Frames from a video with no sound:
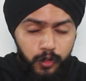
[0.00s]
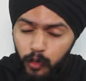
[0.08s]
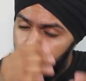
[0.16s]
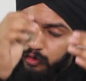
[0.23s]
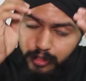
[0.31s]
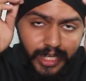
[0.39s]

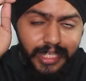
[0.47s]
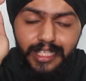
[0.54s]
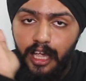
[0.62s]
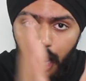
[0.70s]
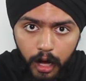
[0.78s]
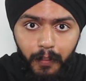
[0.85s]
So you
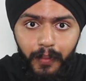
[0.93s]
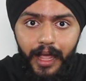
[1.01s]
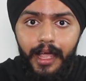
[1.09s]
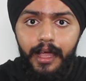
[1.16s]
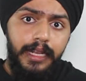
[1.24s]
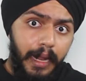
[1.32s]
just gotta
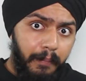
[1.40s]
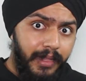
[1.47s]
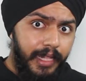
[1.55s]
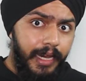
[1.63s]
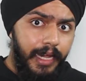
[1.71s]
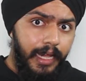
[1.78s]
pay. Number
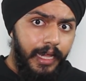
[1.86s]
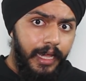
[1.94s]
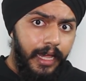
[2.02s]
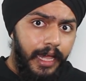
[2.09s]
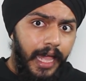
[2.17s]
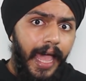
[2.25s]

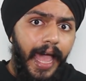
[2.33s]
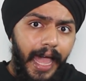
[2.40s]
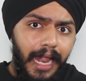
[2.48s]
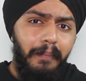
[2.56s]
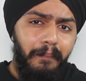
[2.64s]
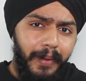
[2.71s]
3,
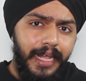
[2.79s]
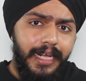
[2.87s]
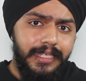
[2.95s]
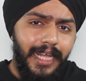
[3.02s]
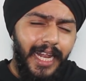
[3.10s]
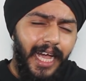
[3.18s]
LP
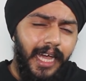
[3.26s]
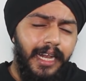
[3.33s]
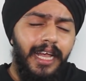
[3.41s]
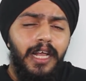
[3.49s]
kesalahan.